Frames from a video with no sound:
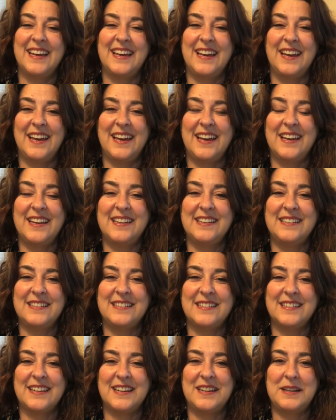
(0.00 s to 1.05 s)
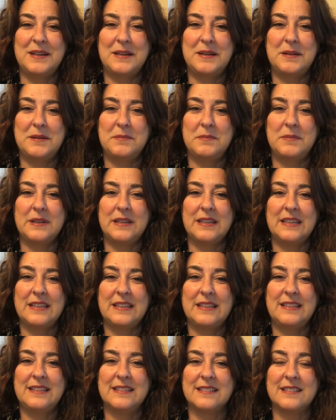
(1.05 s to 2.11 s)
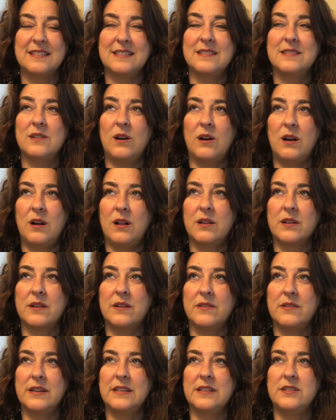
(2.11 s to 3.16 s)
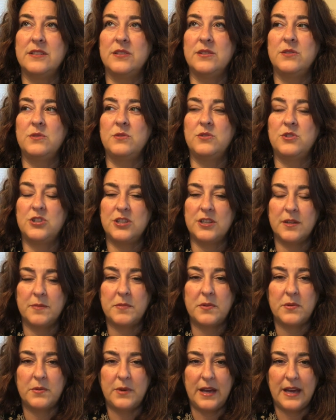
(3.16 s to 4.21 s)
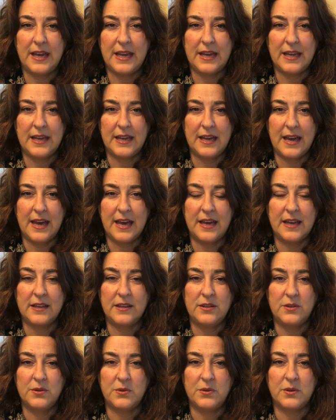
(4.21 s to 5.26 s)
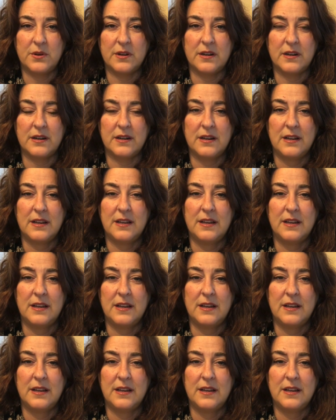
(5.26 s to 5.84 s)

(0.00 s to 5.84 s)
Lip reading: And this is all going to chip away at your